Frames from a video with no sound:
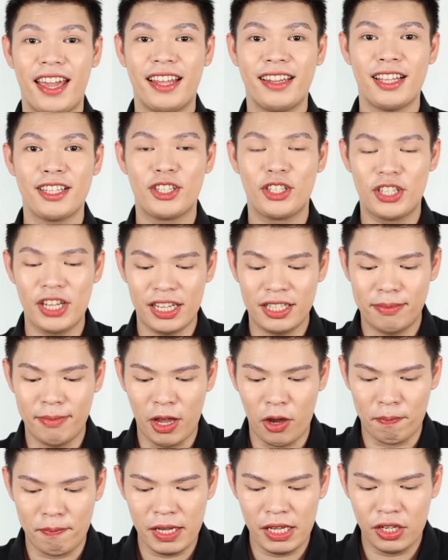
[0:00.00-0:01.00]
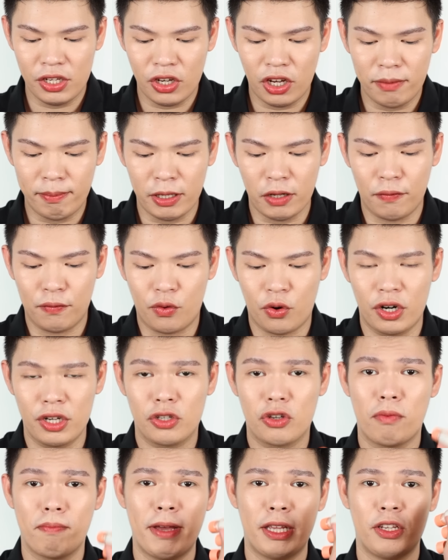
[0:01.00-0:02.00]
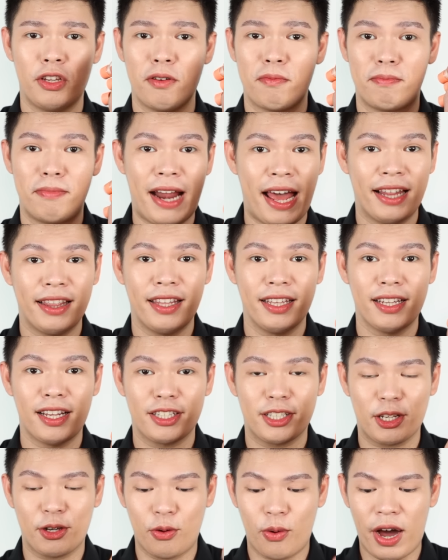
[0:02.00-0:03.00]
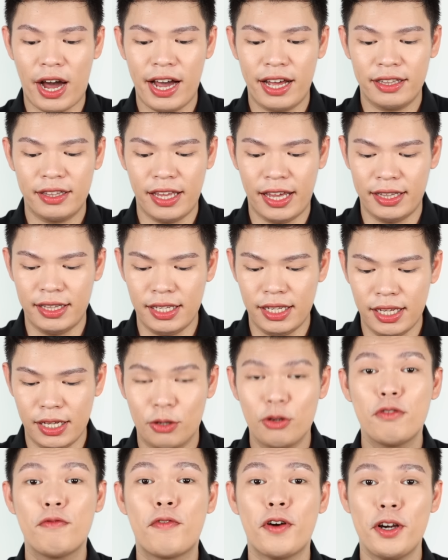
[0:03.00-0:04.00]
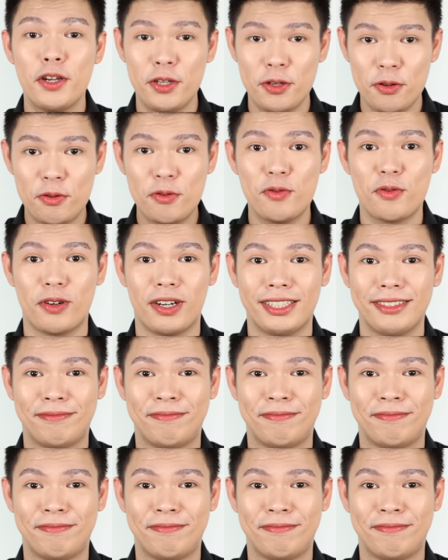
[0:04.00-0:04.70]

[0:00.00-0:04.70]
Again, that's just my opinion, but of course, kung bet nyo yung branding ng SQUAD, edi good for you.